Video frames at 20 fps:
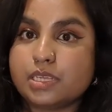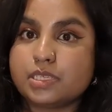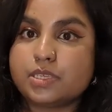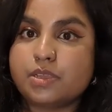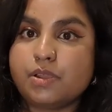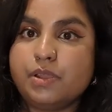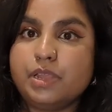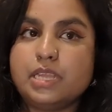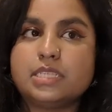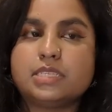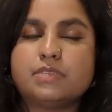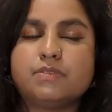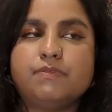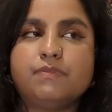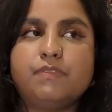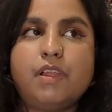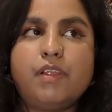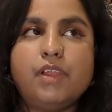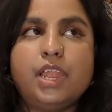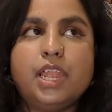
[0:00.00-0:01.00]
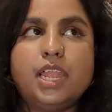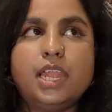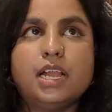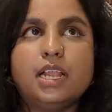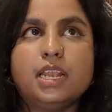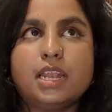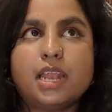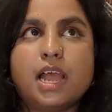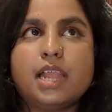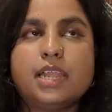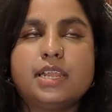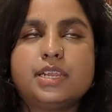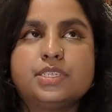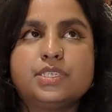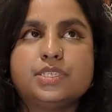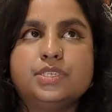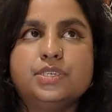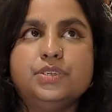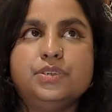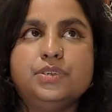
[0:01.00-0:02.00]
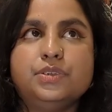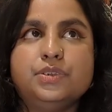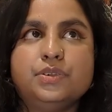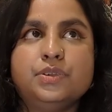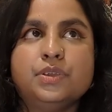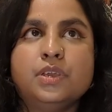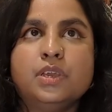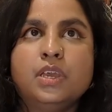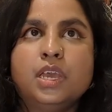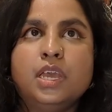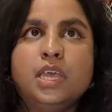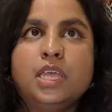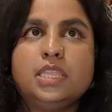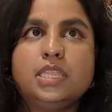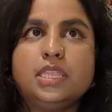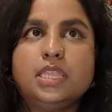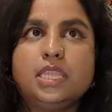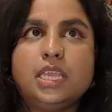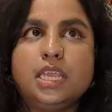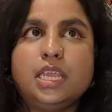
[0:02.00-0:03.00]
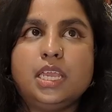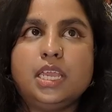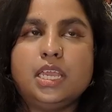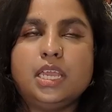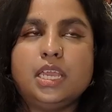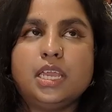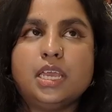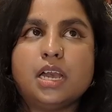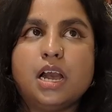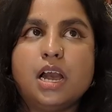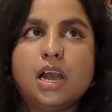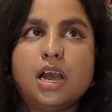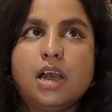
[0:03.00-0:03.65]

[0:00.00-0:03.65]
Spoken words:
so it's very alike to the